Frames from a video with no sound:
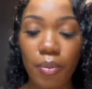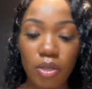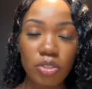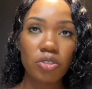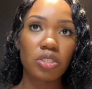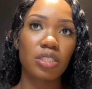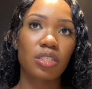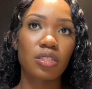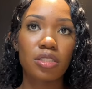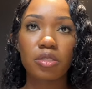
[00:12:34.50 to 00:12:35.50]
I'm also just
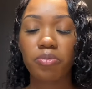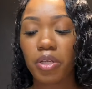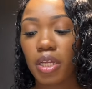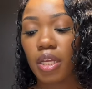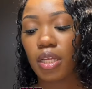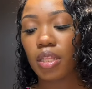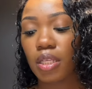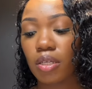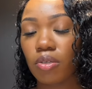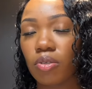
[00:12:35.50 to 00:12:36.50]
gonna spray a
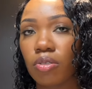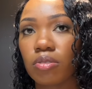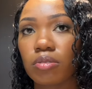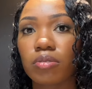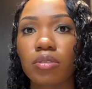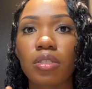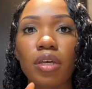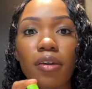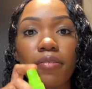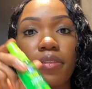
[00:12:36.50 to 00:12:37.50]
little
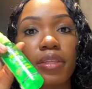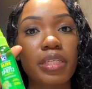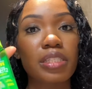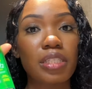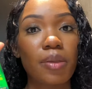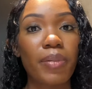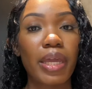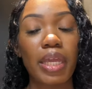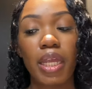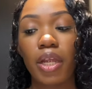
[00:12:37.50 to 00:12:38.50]
of this in my
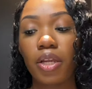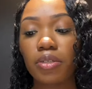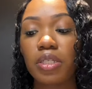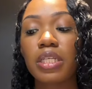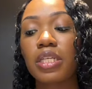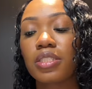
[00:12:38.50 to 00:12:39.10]
hair.